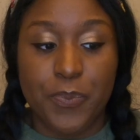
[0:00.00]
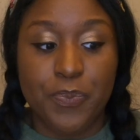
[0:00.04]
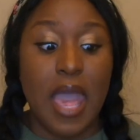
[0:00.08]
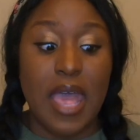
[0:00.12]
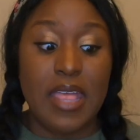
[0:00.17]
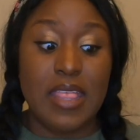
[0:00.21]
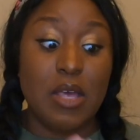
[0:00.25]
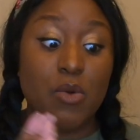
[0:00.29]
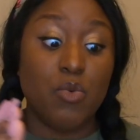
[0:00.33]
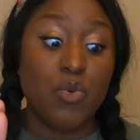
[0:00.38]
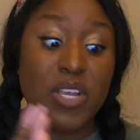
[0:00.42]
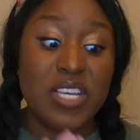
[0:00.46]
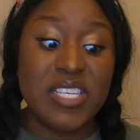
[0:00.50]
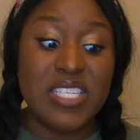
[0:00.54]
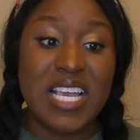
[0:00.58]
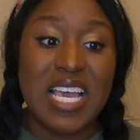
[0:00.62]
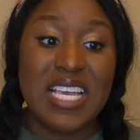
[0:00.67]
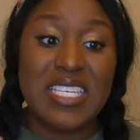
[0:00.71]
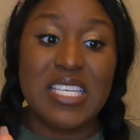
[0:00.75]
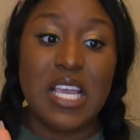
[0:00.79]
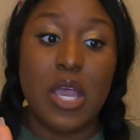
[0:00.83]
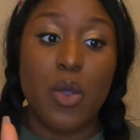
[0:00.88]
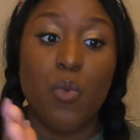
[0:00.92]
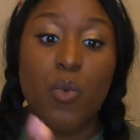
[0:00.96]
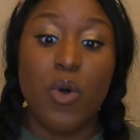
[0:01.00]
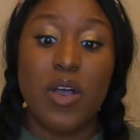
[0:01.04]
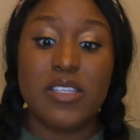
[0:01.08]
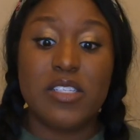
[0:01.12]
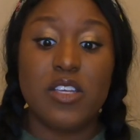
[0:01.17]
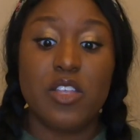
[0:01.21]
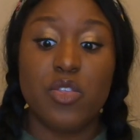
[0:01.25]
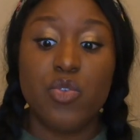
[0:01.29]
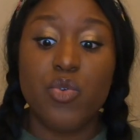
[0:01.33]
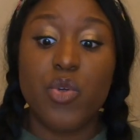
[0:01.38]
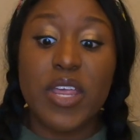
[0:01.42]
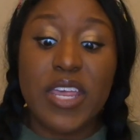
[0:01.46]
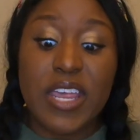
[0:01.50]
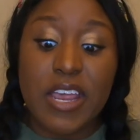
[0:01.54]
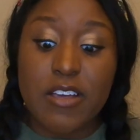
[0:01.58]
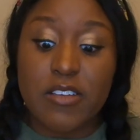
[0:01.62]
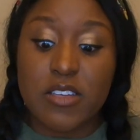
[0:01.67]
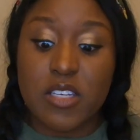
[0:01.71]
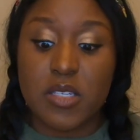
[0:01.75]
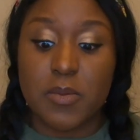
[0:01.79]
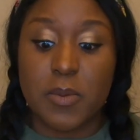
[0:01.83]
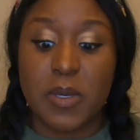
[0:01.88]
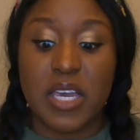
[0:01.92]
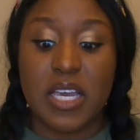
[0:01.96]
And the reason I say 1 to 3 years
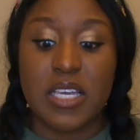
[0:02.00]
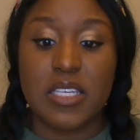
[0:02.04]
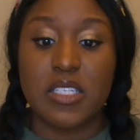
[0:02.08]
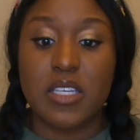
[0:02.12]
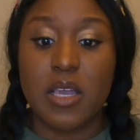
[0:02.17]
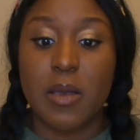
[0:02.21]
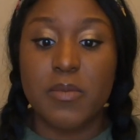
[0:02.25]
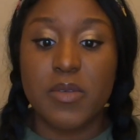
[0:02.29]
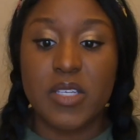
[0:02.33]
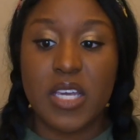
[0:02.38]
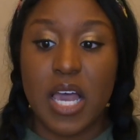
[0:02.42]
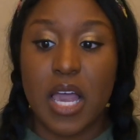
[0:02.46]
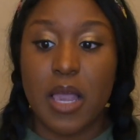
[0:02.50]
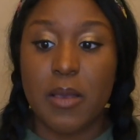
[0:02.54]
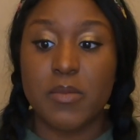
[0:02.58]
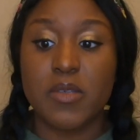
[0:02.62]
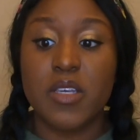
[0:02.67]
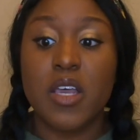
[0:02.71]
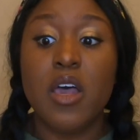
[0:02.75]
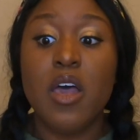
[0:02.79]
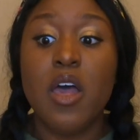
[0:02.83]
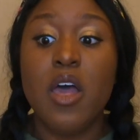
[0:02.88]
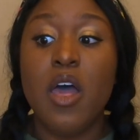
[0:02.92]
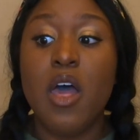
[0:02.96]
is because sometimes